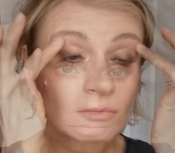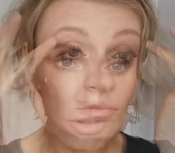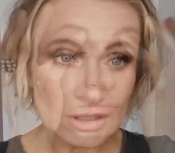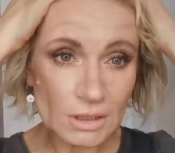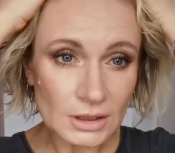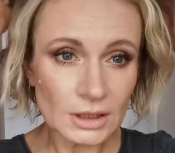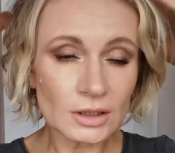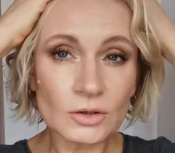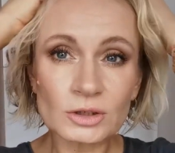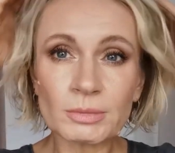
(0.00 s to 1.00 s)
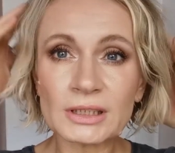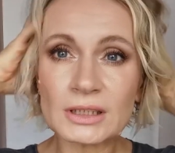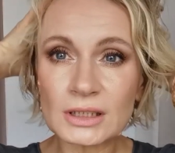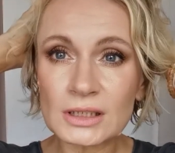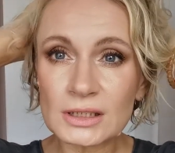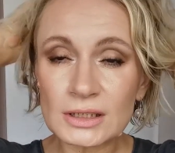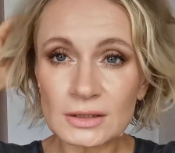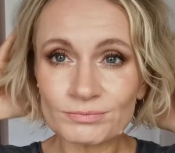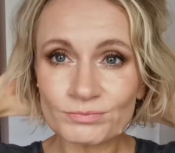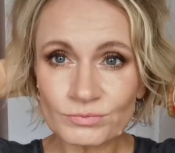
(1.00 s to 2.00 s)
This is It
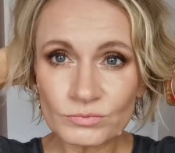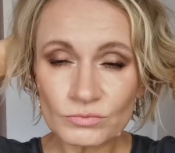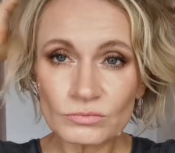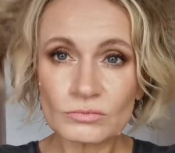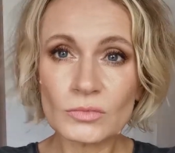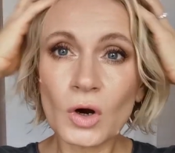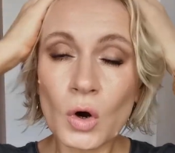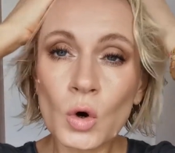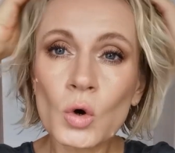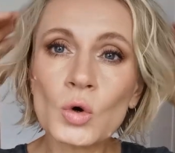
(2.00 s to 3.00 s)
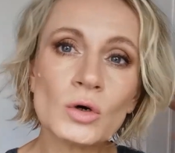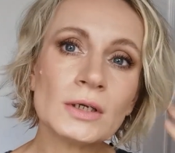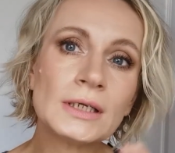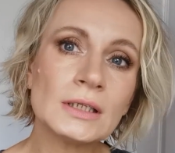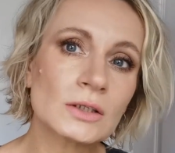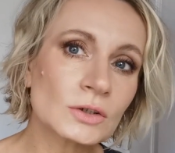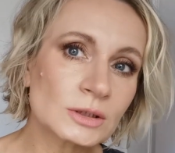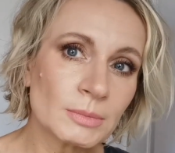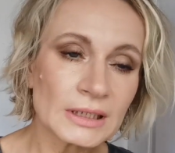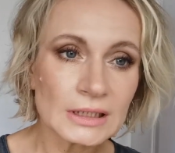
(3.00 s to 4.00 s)
Cosmetics, all It
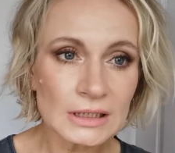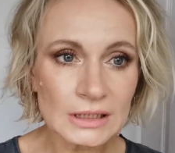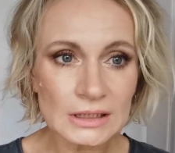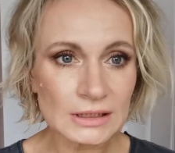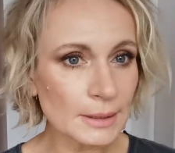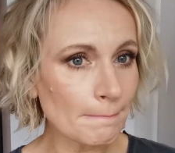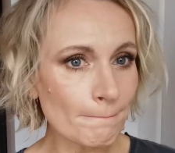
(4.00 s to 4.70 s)
Cosmetics